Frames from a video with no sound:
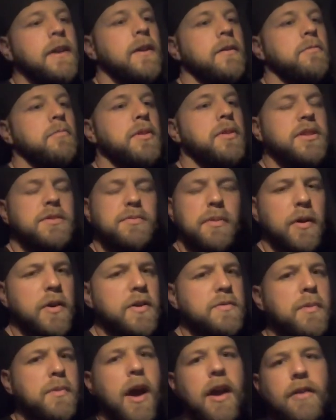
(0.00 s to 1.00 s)
But just be
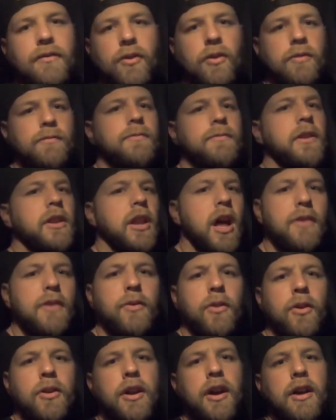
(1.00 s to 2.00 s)
respectful, love
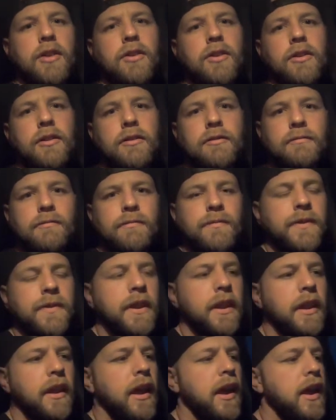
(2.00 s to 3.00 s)
one another,
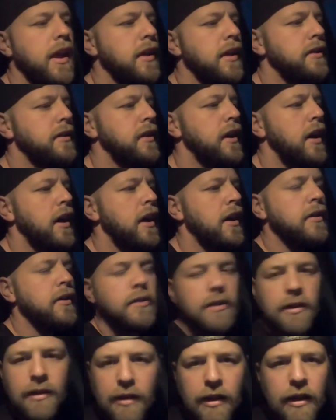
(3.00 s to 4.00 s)
and
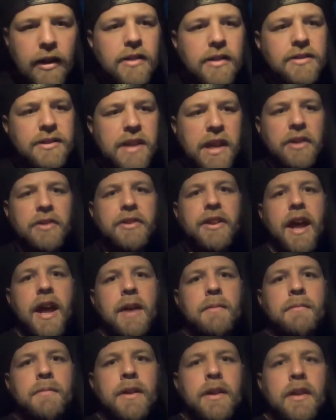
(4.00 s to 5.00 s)
it's dinner
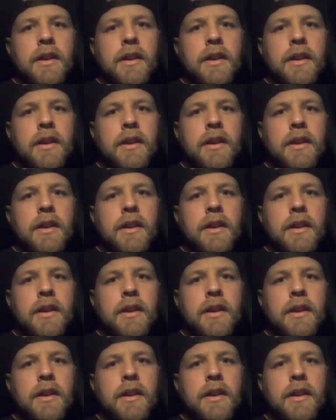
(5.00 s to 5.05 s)
time.